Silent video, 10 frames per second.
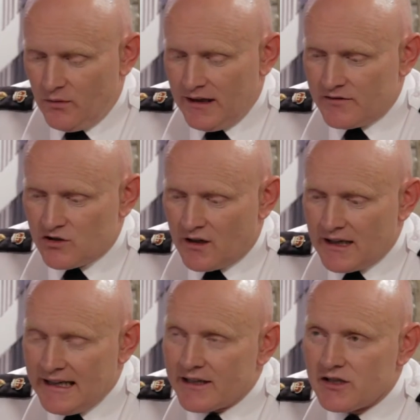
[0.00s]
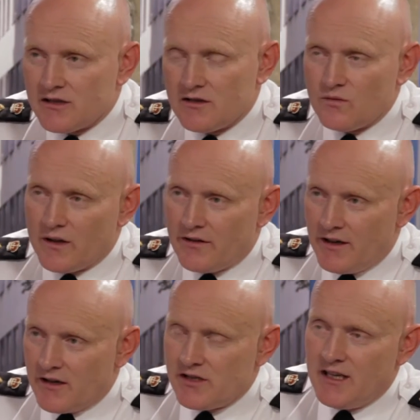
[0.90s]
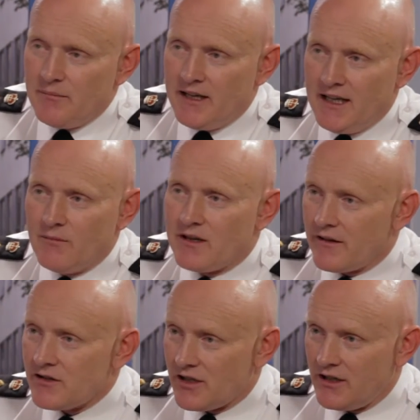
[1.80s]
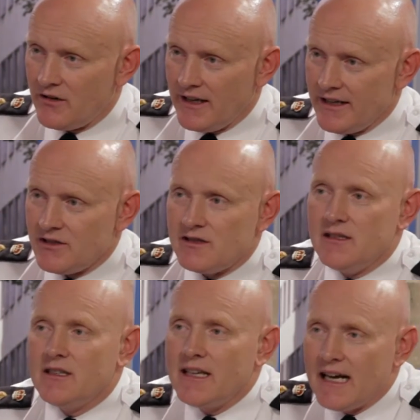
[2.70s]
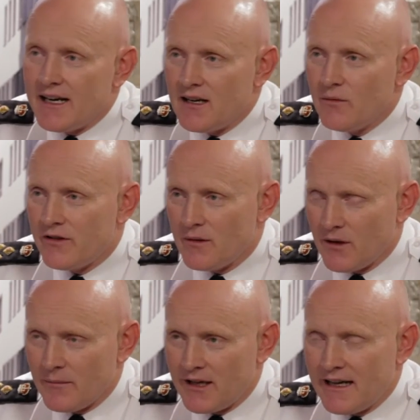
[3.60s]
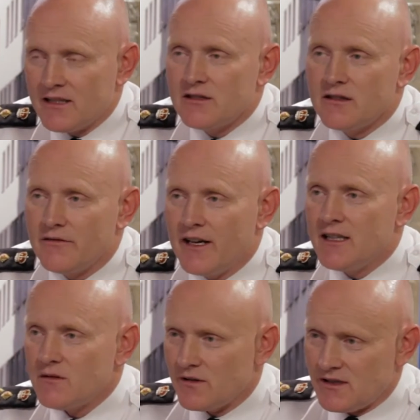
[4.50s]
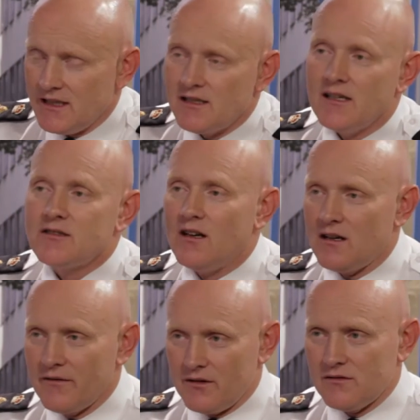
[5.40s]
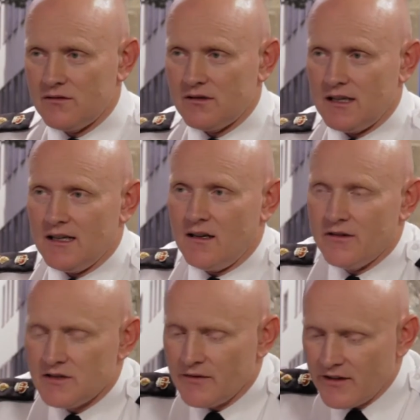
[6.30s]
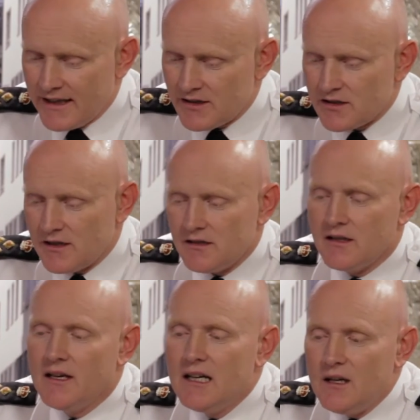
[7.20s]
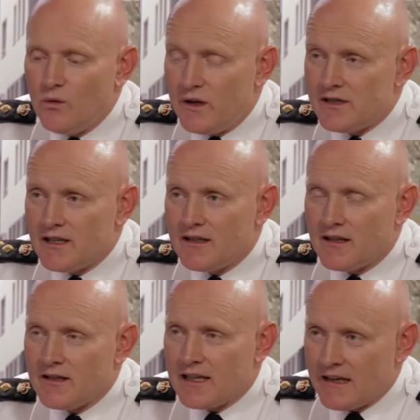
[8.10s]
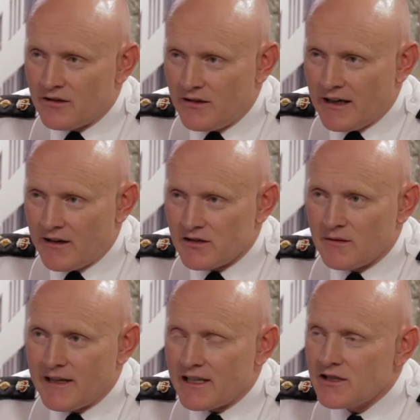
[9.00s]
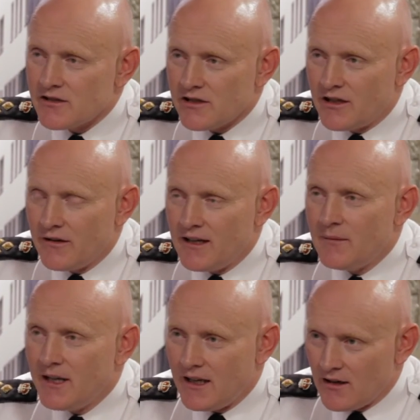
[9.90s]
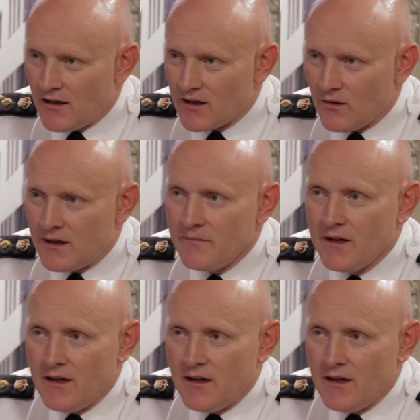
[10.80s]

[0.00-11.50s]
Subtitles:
We have strong connections with the RCMP and with other security agencies in Canada, with the Department of National Defense, with CSIS, all those different agencies. We sit on the Counterterrorism National Security Committee in Ottawa.